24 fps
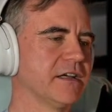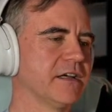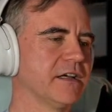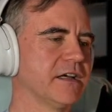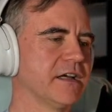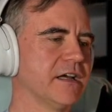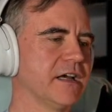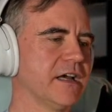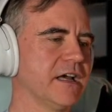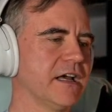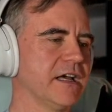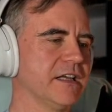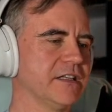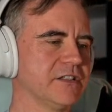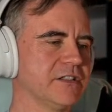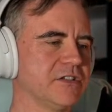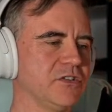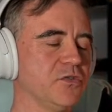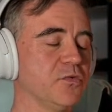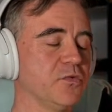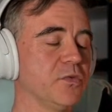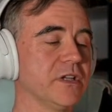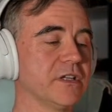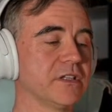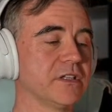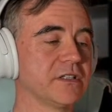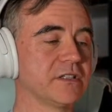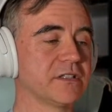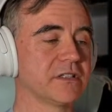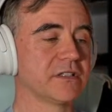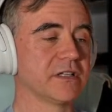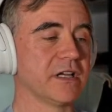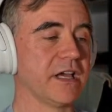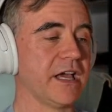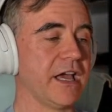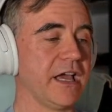uint
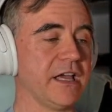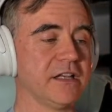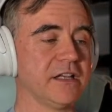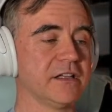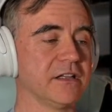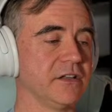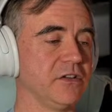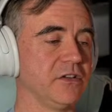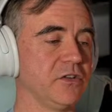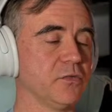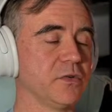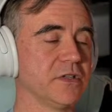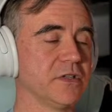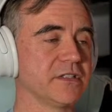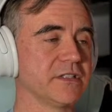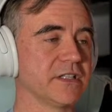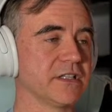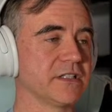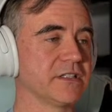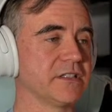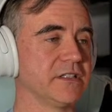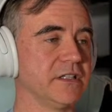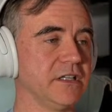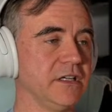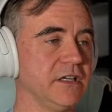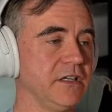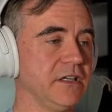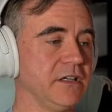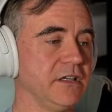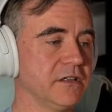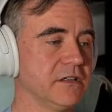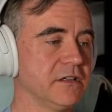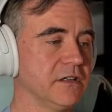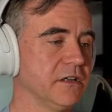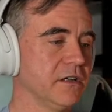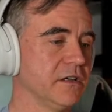8 and uint 16
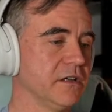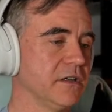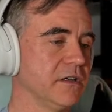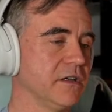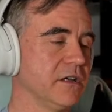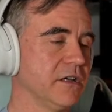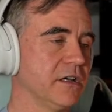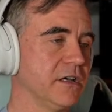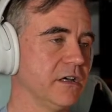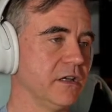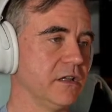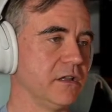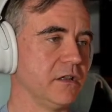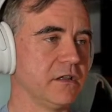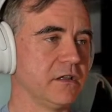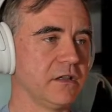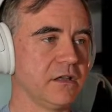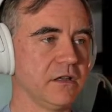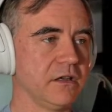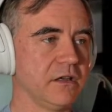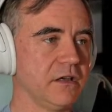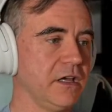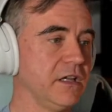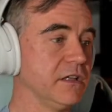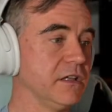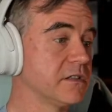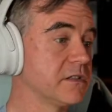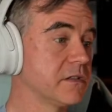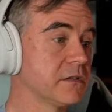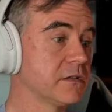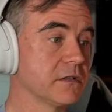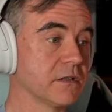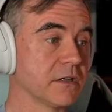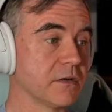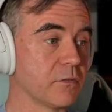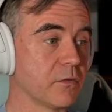and int
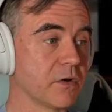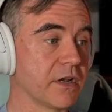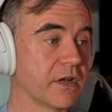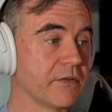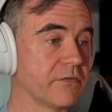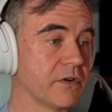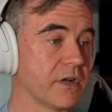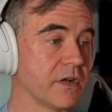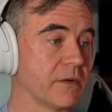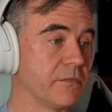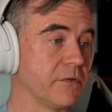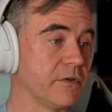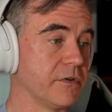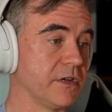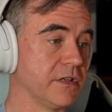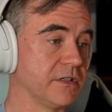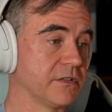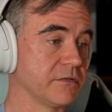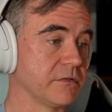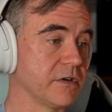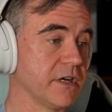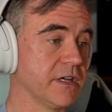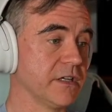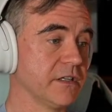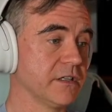whatever number it is, right?